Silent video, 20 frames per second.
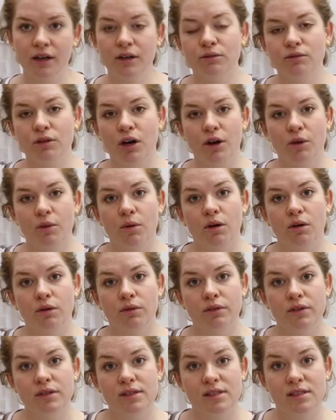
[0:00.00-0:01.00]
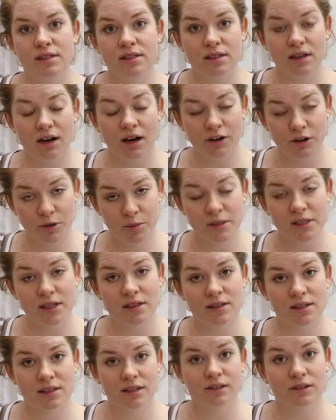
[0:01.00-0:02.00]
of
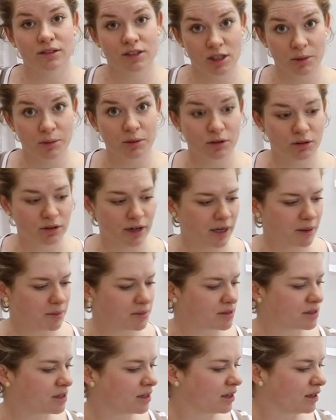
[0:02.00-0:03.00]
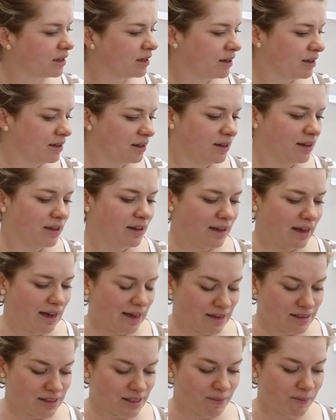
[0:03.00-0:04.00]
100% silk double crepes,
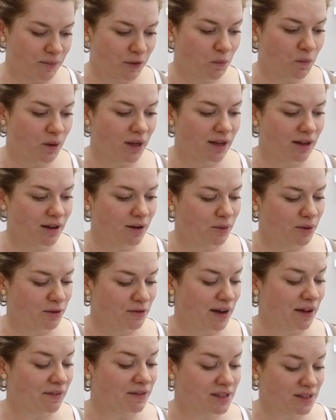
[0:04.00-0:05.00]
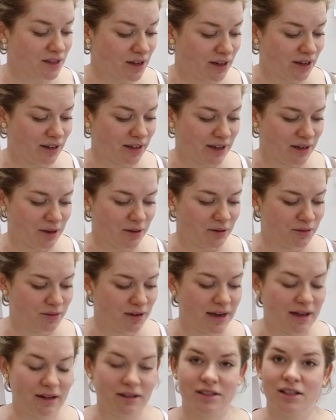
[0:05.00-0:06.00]
and we found this colour and
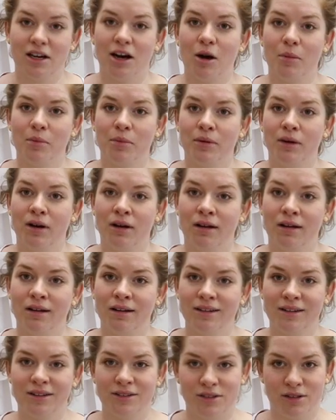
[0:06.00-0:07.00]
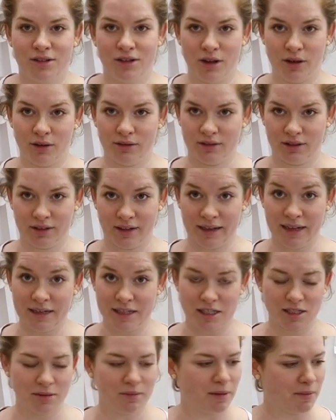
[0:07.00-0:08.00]
held it up
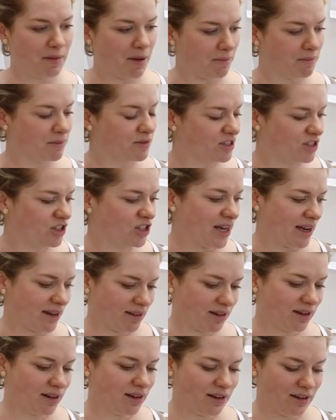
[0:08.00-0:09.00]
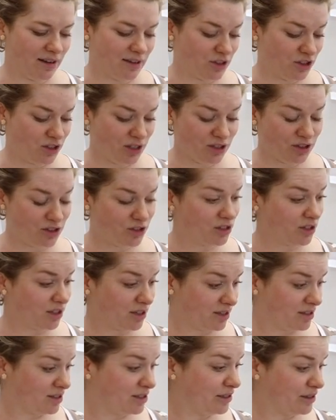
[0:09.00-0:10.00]
against my mum to check the colour, and she
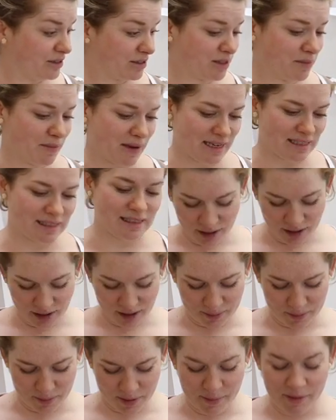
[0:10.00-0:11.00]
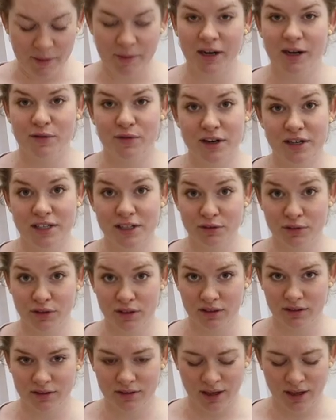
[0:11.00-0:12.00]
just looked amazing. My mum and I are very different